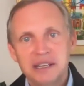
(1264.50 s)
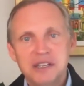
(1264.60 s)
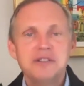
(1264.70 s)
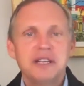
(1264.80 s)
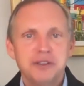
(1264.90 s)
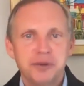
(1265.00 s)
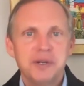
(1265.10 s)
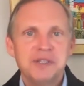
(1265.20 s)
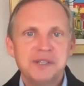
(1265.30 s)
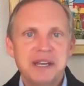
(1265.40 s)
usually
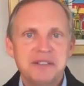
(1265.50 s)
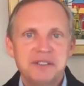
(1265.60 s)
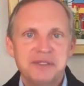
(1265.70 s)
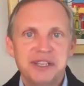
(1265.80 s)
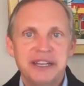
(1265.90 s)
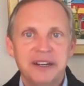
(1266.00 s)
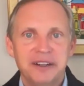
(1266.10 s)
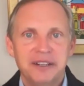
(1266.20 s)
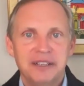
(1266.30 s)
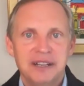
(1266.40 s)
three sessions a
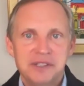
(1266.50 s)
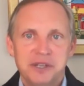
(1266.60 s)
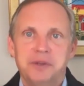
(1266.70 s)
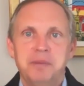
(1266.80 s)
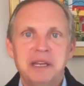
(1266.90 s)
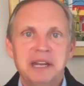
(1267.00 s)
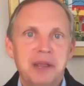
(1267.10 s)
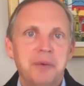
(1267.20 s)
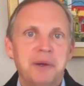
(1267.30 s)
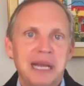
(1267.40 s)
year. So there'll be
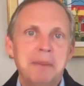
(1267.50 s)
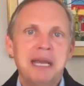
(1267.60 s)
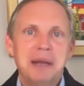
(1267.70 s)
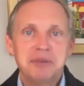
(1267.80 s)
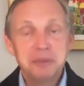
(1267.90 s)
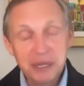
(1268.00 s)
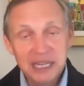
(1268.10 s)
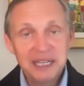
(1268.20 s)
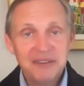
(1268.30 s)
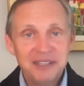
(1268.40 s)
another one coming up at the
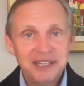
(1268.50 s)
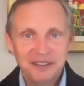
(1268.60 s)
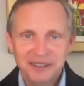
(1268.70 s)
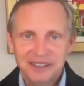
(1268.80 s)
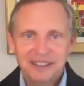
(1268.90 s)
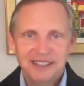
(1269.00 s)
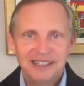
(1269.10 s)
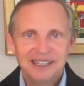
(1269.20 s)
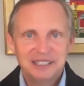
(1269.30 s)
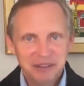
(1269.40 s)
beginning of the year.
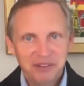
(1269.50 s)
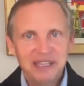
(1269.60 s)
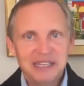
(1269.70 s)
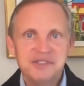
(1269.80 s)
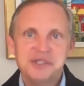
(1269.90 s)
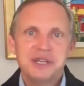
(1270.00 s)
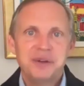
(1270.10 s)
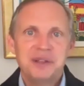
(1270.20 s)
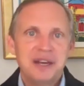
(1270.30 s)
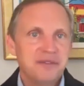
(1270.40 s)
Definitely
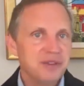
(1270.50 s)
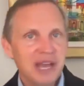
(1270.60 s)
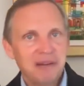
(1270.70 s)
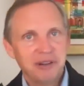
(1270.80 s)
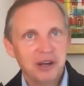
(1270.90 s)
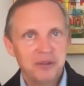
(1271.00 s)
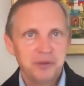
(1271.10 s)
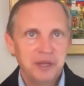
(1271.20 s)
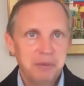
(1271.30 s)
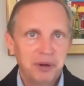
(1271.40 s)
consider that if you haven't gone through
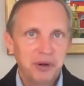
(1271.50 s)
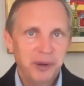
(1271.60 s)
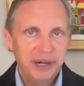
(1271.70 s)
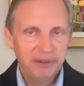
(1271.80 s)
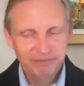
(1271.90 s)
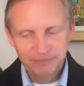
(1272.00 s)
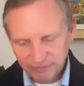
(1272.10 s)
that program.